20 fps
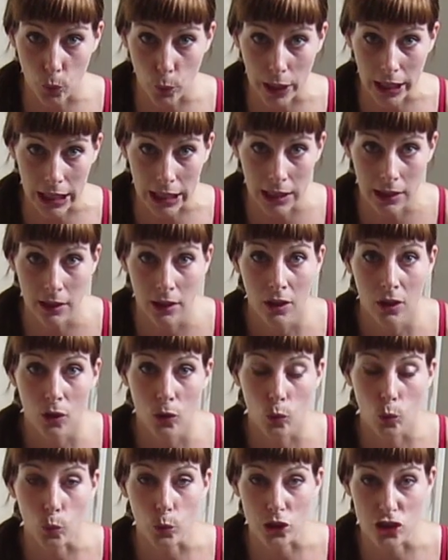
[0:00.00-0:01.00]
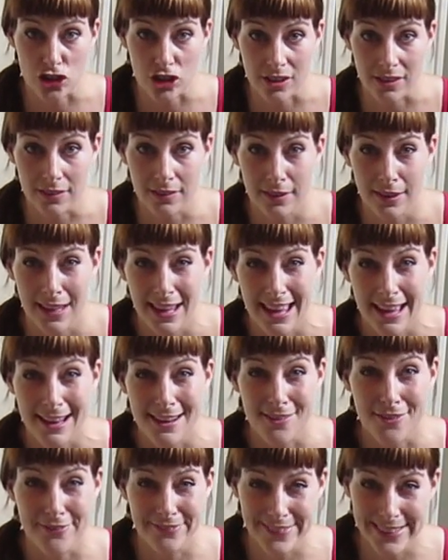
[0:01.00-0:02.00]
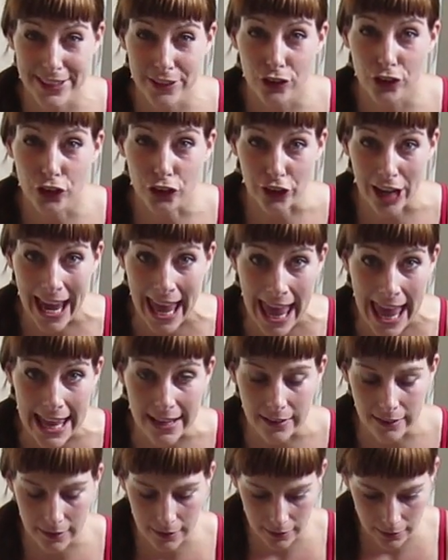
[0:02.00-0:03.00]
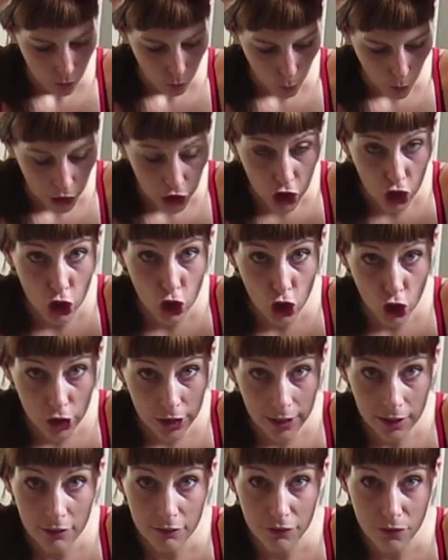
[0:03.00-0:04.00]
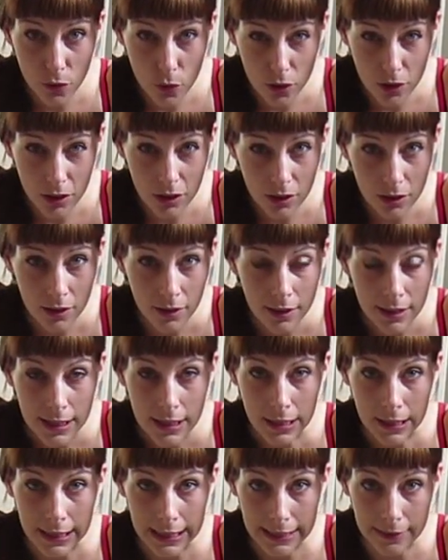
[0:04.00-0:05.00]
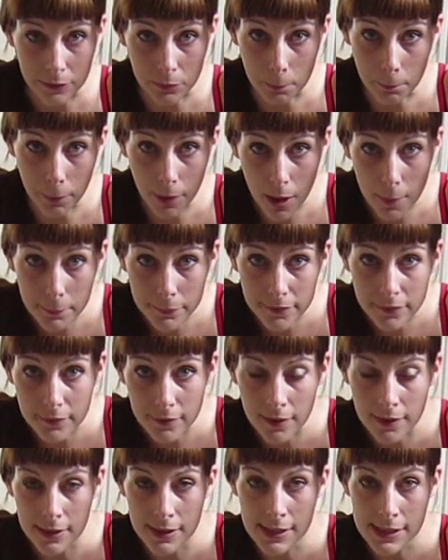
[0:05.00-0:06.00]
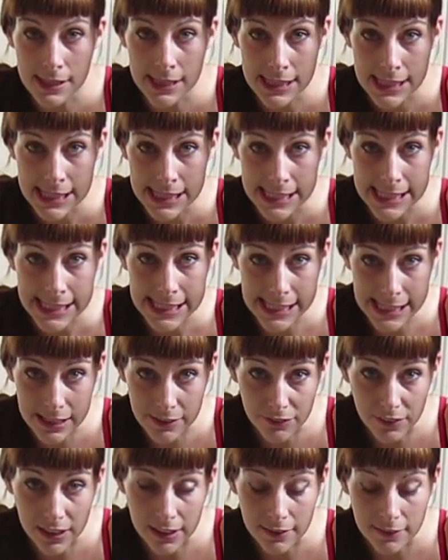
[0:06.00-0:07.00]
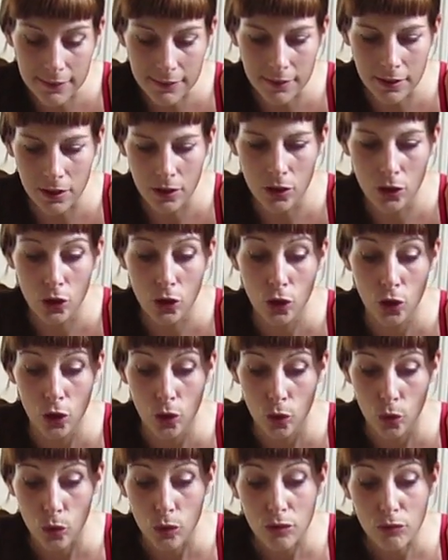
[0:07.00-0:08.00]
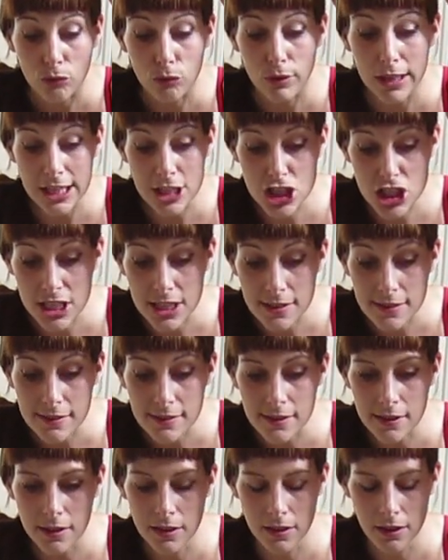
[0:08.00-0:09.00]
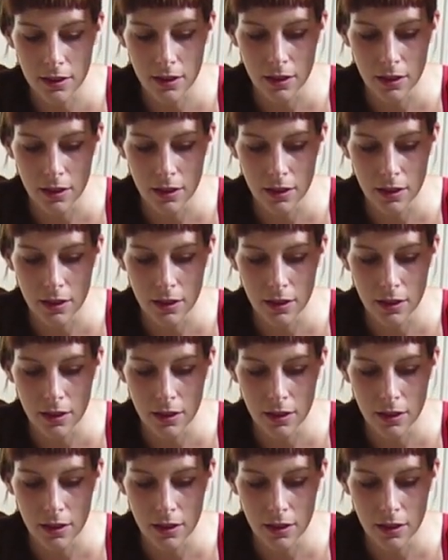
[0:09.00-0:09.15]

quick, which is feel your head. What you're looking for is bumps, divots, ridges.